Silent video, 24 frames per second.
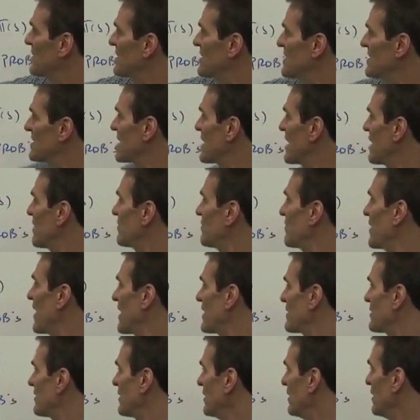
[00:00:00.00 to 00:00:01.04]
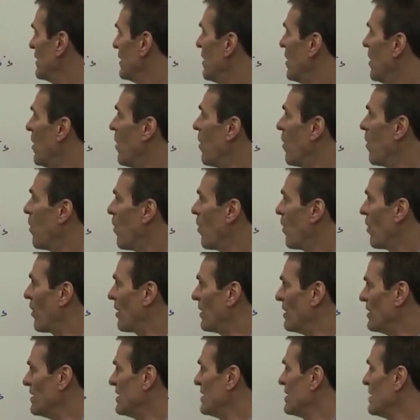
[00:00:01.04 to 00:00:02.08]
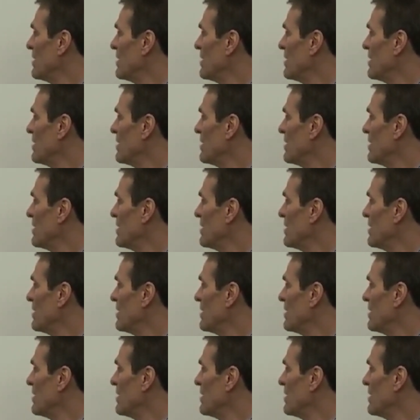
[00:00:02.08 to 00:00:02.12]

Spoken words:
the discount factor, or